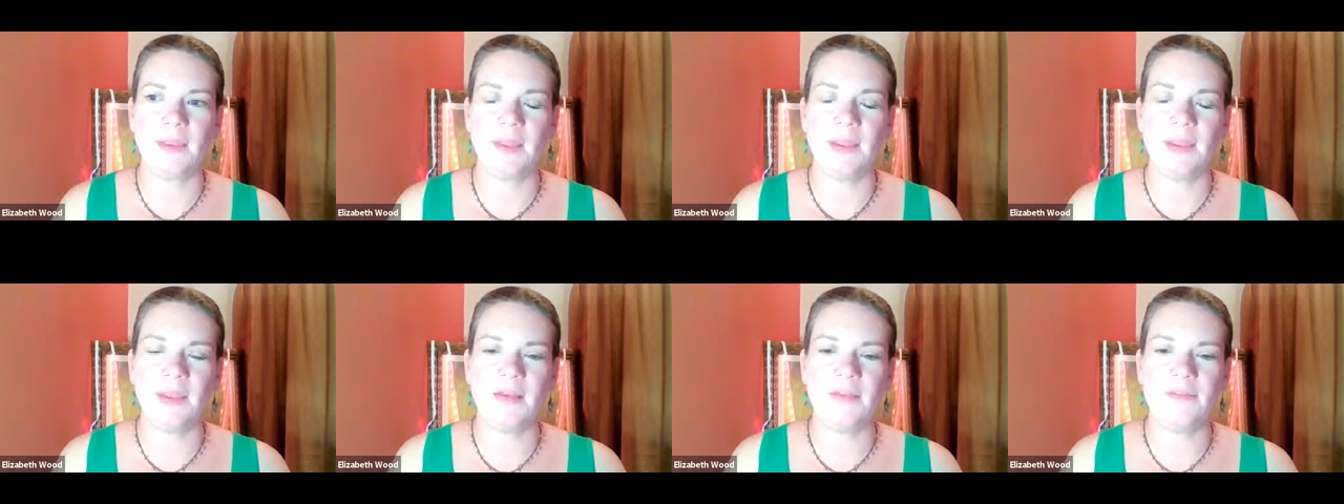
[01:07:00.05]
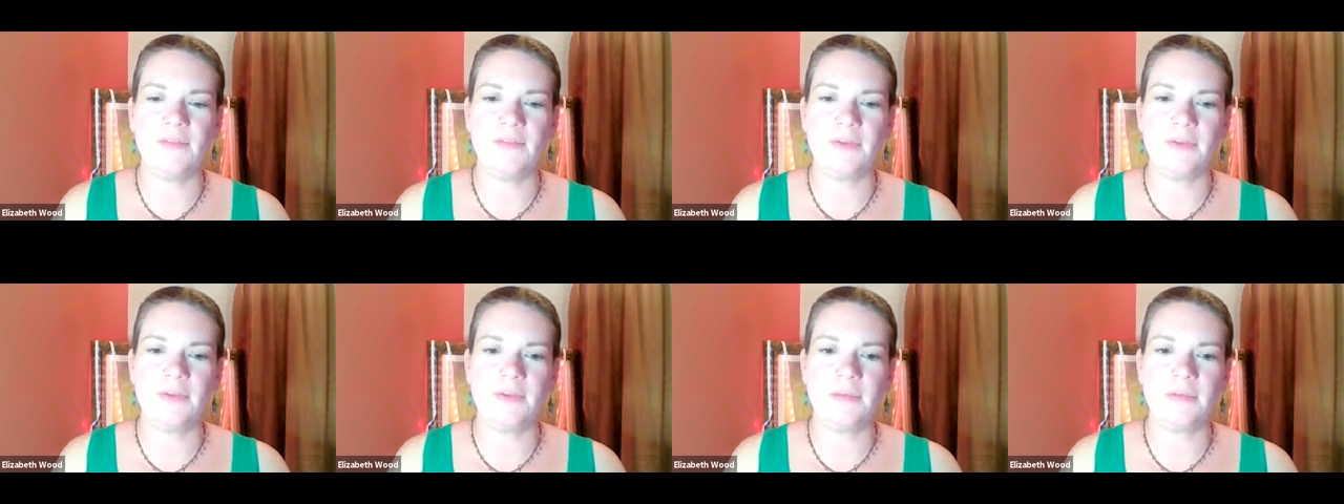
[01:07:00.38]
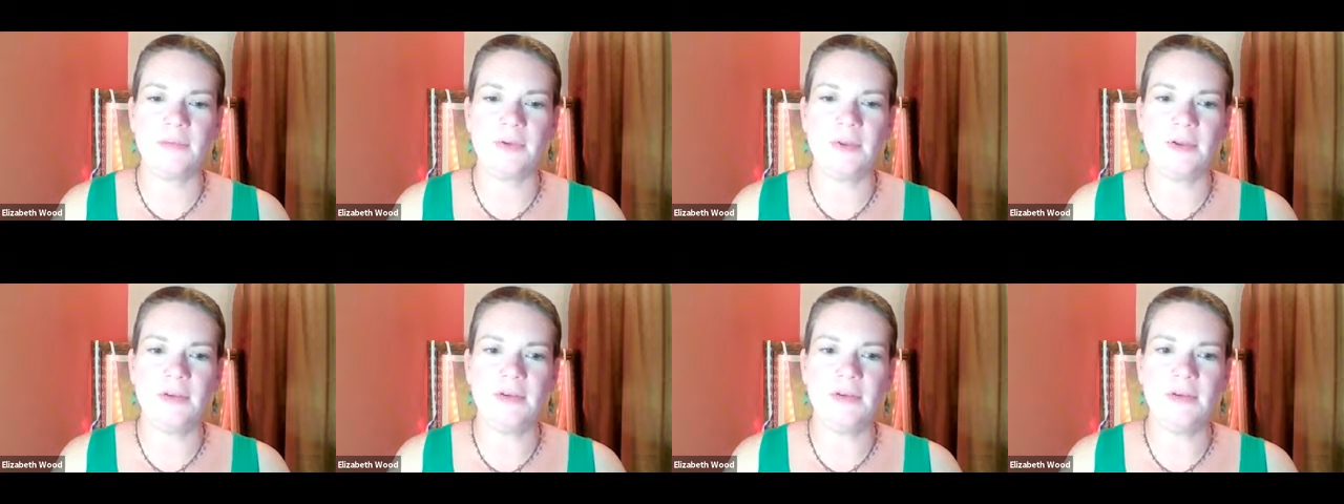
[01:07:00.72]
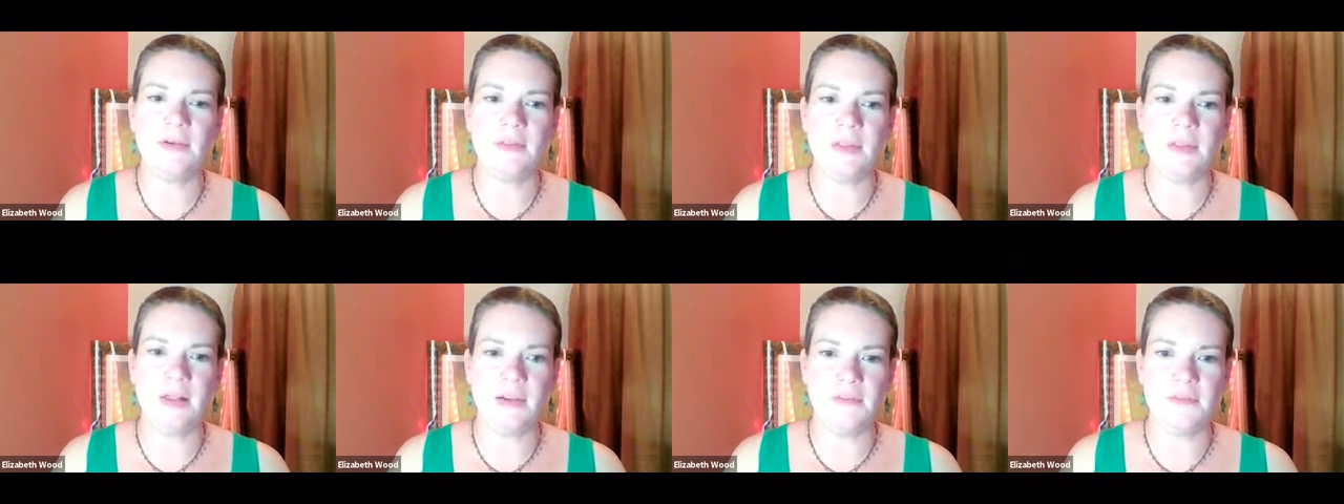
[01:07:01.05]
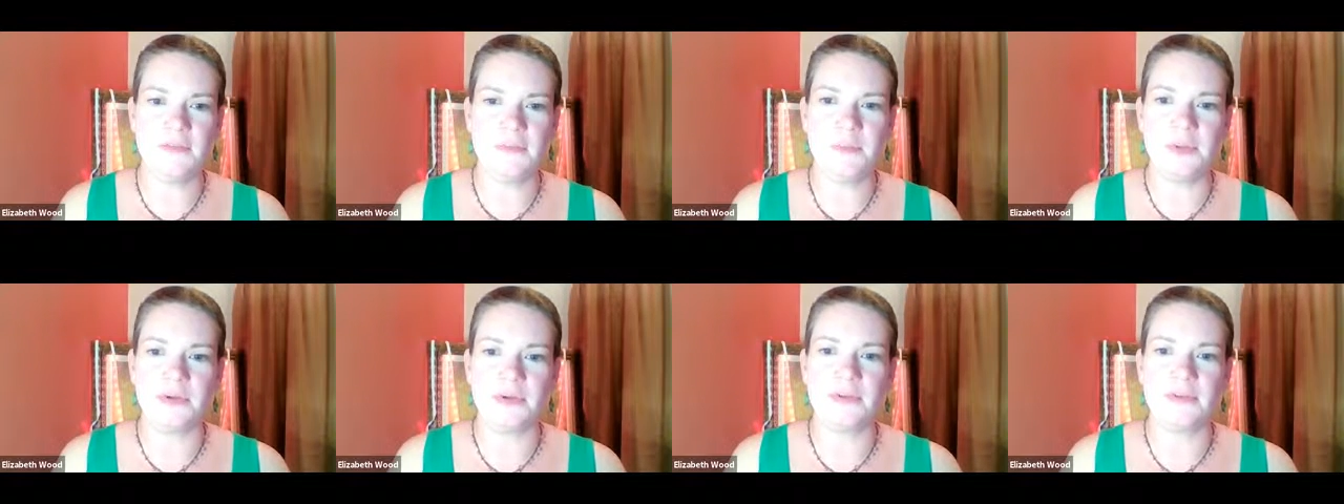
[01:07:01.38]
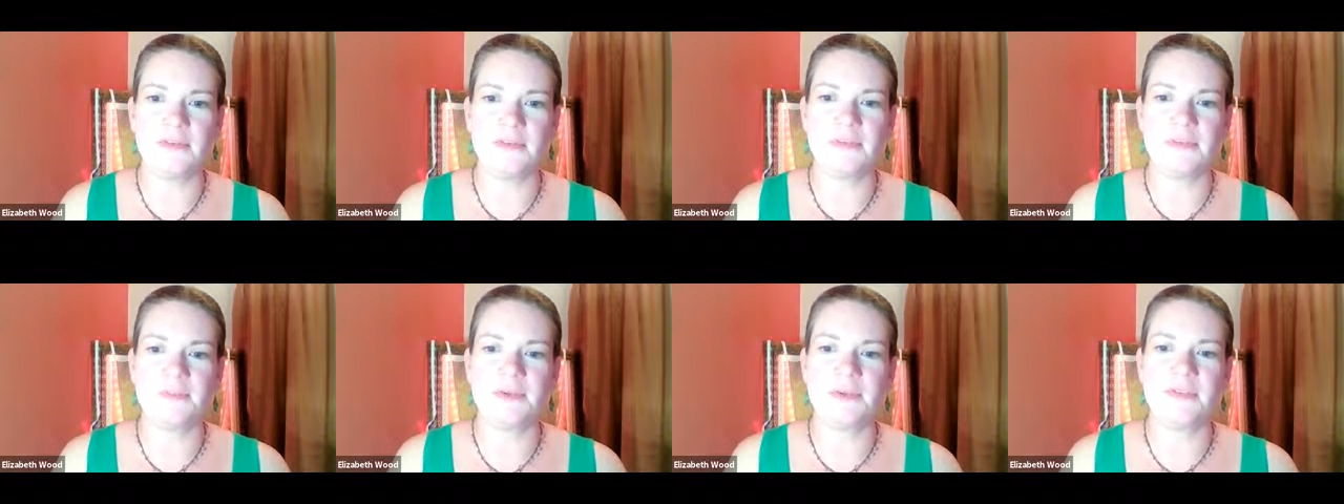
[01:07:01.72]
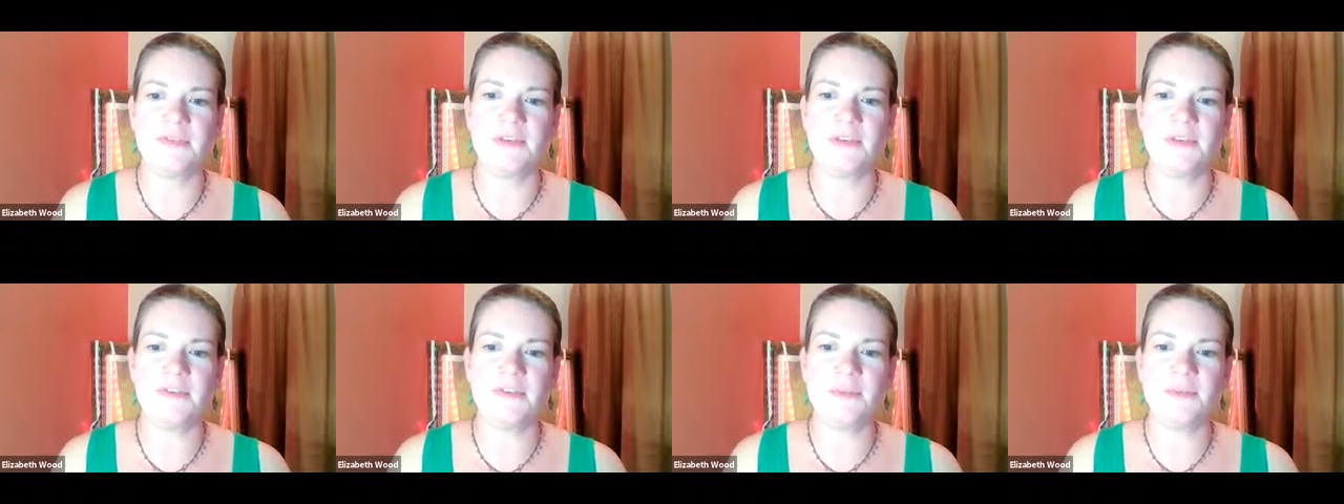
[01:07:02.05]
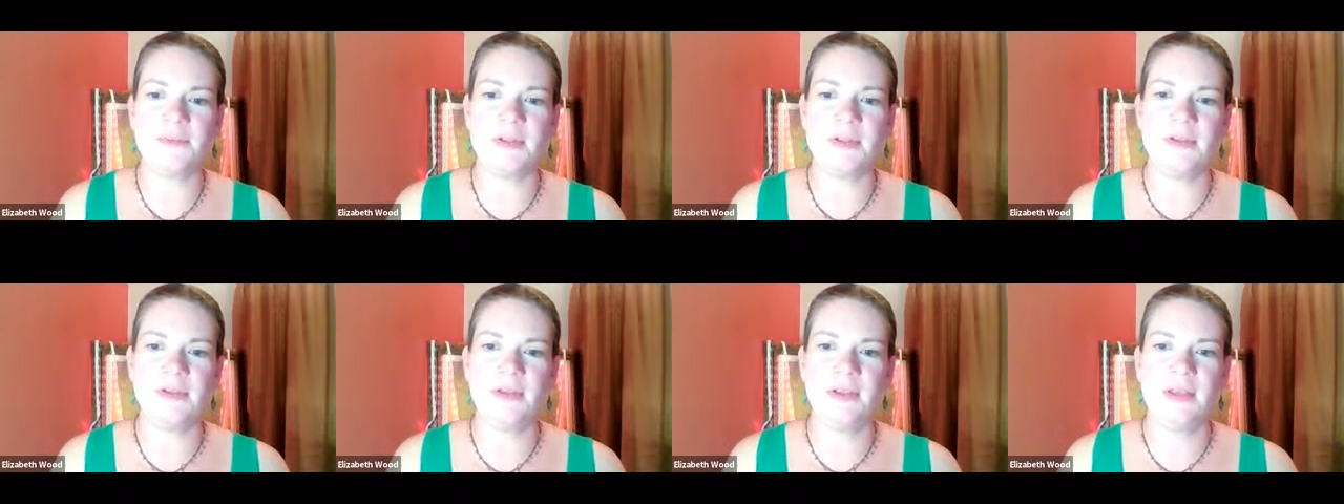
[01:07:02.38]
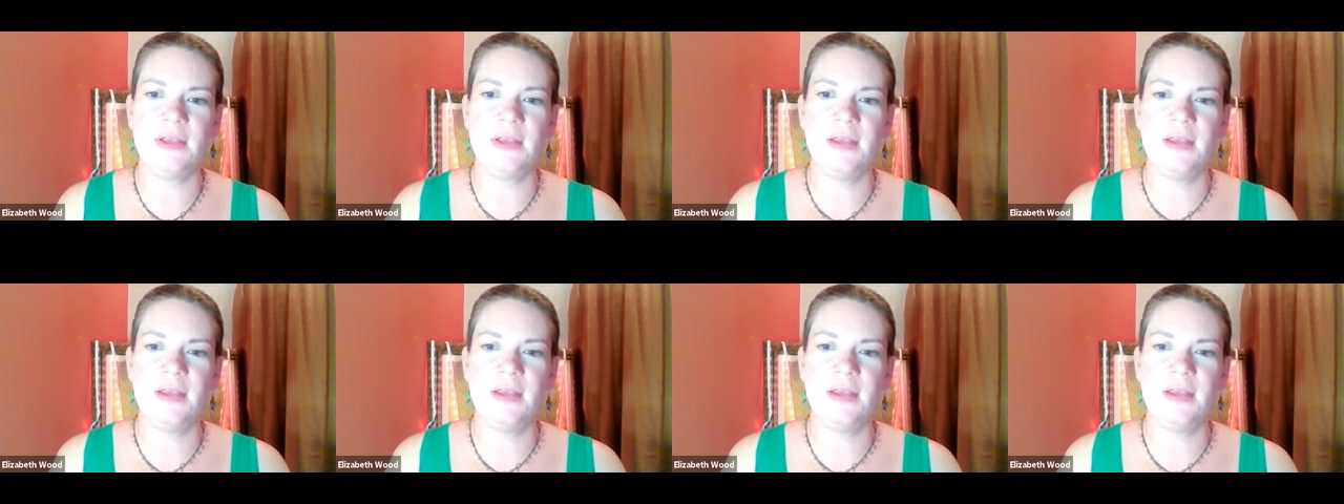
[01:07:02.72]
and I've written a lot of books, but this one